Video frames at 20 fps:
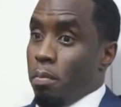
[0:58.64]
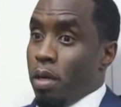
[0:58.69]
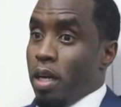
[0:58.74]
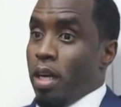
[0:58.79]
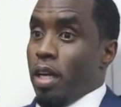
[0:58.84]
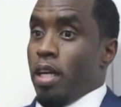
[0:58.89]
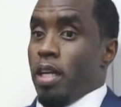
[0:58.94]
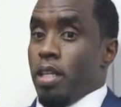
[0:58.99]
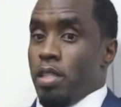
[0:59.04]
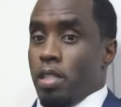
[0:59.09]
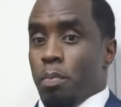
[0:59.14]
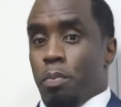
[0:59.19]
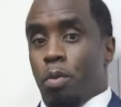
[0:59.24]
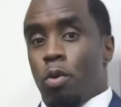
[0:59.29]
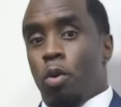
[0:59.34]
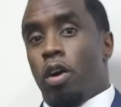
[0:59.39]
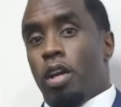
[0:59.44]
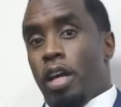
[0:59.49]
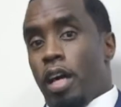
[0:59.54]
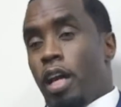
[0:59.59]
But it's
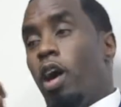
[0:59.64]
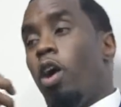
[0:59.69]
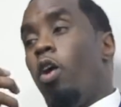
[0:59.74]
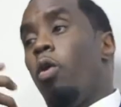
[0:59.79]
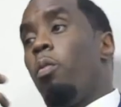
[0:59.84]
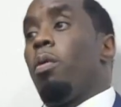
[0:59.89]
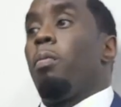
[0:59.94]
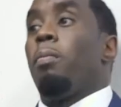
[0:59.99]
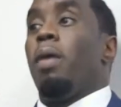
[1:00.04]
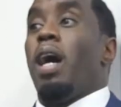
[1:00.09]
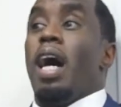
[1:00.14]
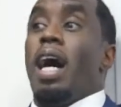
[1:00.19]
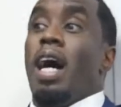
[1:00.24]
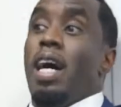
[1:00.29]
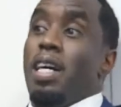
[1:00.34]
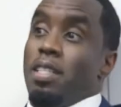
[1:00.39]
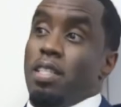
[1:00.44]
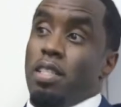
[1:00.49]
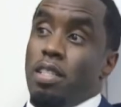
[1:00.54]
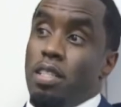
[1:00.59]
important that I open my
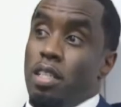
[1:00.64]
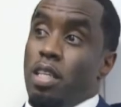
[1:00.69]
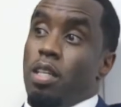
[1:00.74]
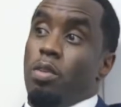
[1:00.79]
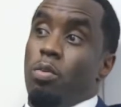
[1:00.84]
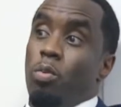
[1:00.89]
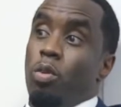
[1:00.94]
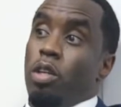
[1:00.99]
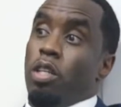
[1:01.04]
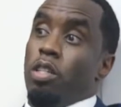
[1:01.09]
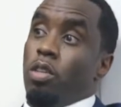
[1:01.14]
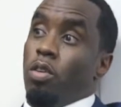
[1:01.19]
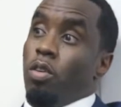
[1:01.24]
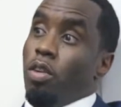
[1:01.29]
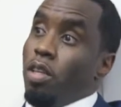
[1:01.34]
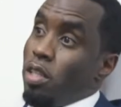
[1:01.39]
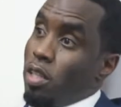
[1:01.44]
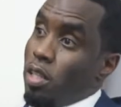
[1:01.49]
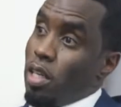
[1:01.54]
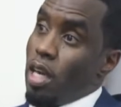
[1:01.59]
eyes to see what it's
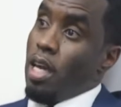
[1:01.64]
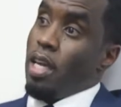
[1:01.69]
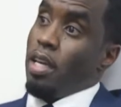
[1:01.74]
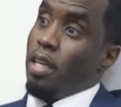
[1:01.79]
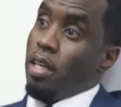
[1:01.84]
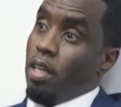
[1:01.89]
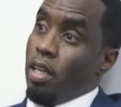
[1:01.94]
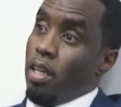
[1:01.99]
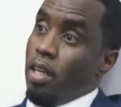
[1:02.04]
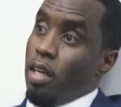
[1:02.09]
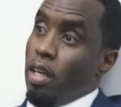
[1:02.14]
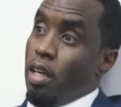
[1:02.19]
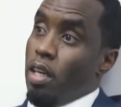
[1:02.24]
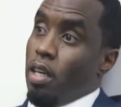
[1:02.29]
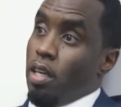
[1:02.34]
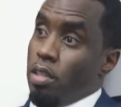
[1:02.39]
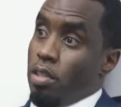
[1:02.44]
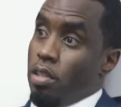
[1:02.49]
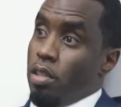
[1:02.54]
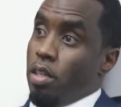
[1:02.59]
going to take
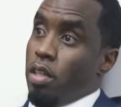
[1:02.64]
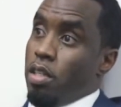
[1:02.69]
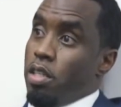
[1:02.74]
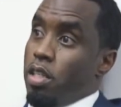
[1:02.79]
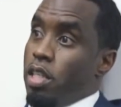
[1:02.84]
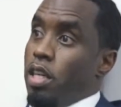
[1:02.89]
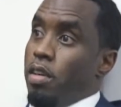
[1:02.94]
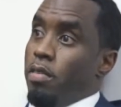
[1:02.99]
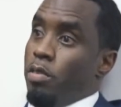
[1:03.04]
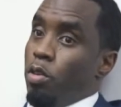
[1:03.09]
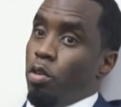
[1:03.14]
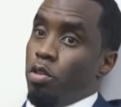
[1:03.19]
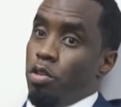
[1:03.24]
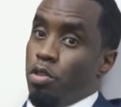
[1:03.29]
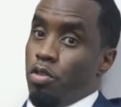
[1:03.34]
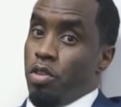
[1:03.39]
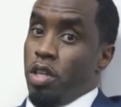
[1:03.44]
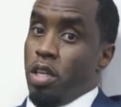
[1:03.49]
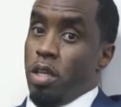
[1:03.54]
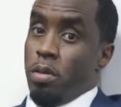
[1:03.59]
to achieve
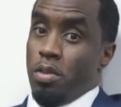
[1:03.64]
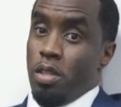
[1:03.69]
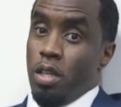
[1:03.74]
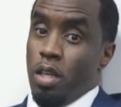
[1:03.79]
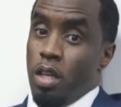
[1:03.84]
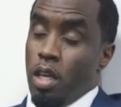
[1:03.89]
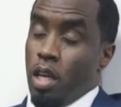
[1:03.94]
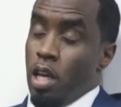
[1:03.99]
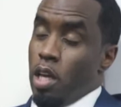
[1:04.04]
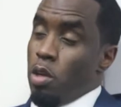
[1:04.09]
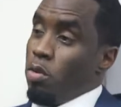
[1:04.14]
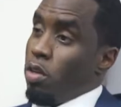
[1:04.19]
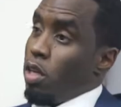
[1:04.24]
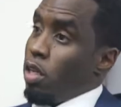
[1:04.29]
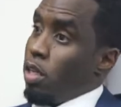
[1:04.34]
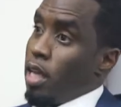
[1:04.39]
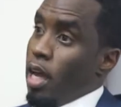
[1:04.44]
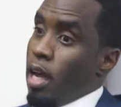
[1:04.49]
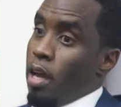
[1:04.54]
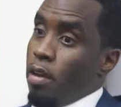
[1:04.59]
those dreams. And you
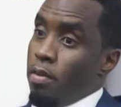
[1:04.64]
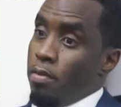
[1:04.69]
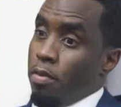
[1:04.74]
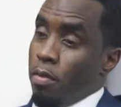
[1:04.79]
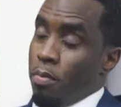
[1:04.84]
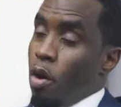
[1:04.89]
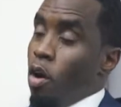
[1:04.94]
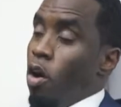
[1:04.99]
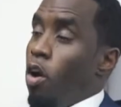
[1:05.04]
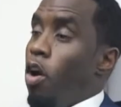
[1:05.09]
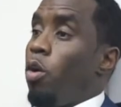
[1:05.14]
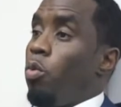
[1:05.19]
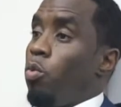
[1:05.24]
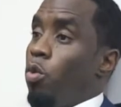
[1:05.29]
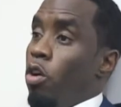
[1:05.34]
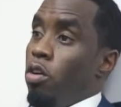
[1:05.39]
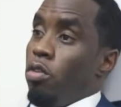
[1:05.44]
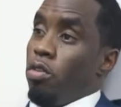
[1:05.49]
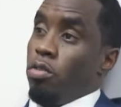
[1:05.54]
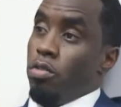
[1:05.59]
get that from hard
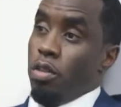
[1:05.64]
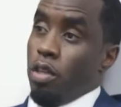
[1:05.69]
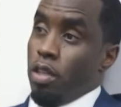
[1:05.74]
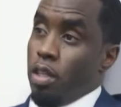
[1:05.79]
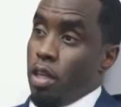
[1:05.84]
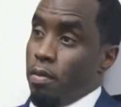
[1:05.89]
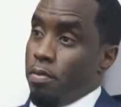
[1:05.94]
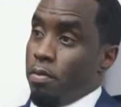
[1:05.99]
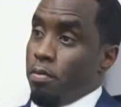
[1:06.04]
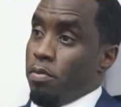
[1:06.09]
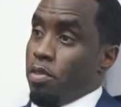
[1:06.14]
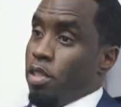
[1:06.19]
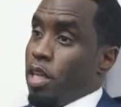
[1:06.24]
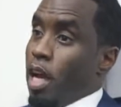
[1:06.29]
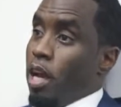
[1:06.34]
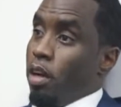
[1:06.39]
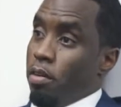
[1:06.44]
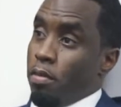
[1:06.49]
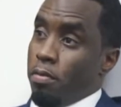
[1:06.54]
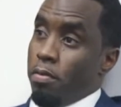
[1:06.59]
work, you get that from
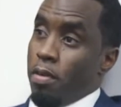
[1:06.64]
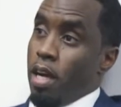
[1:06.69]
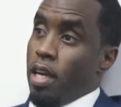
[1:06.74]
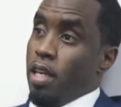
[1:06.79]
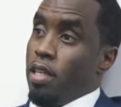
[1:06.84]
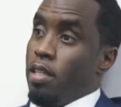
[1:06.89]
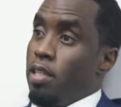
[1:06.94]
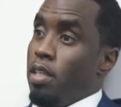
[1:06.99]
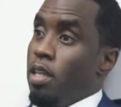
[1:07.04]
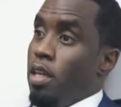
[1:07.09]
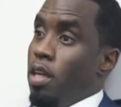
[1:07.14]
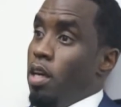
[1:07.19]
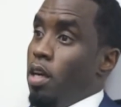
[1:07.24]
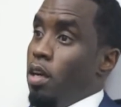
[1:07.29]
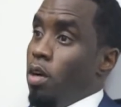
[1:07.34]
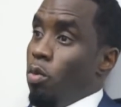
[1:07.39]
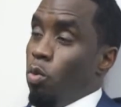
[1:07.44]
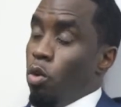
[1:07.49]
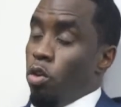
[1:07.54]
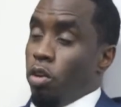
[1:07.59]
sacrifice,
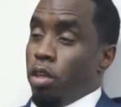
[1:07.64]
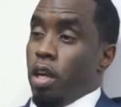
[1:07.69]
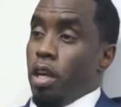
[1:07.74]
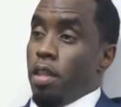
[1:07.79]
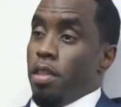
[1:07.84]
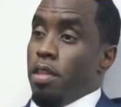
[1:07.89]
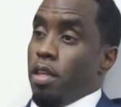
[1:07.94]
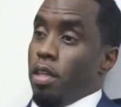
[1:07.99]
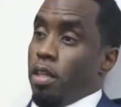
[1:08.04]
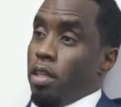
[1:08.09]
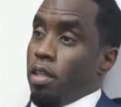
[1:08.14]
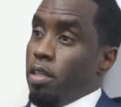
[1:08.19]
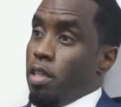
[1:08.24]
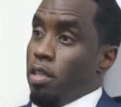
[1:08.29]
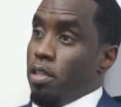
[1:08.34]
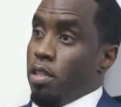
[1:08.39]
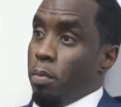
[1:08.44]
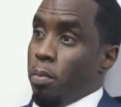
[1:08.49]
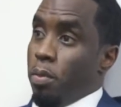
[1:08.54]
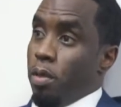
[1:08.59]
work ethic,
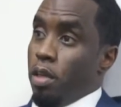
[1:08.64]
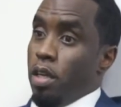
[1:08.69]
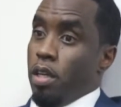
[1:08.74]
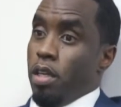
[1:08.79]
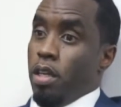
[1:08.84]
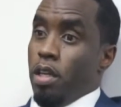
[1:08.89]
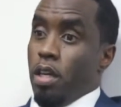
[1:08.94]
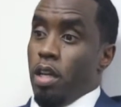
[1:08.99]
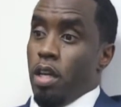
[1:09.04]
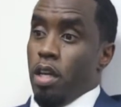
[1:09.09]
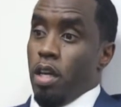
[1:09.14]
discipline.